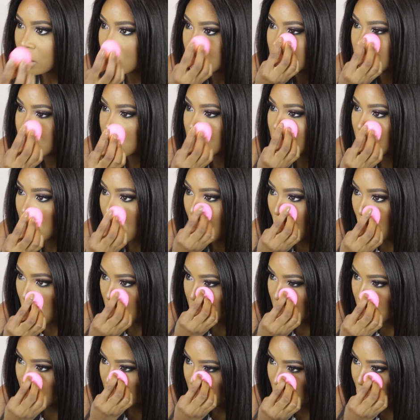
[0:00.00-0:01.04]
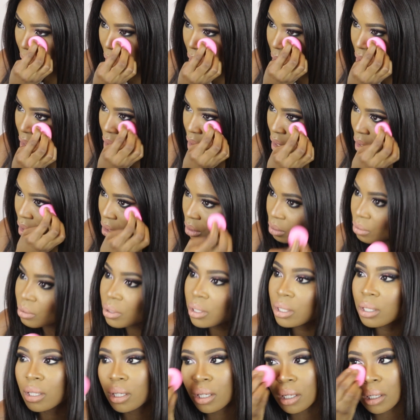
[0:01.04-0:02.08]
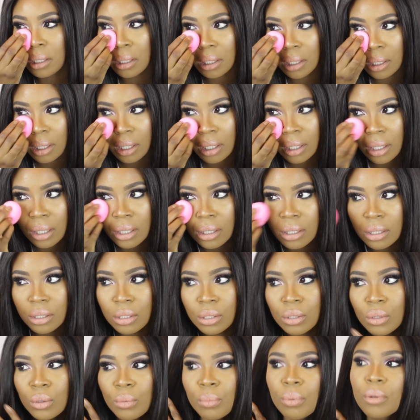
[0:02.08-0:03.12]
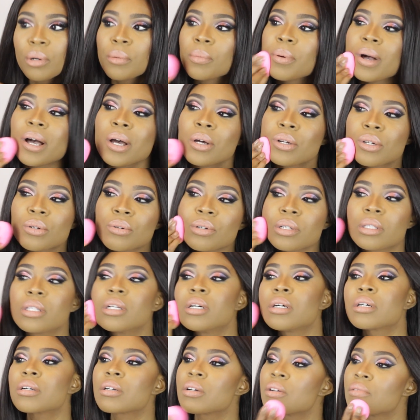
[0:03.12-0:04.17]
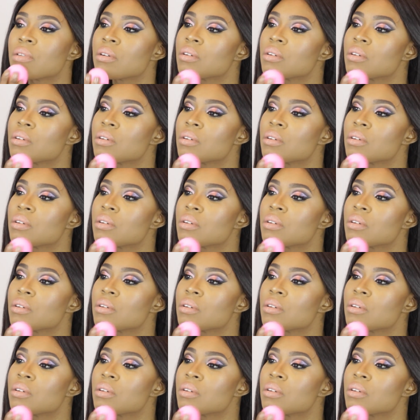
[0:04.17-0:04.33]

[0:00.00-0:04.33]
just to get rid of that really super powdery look.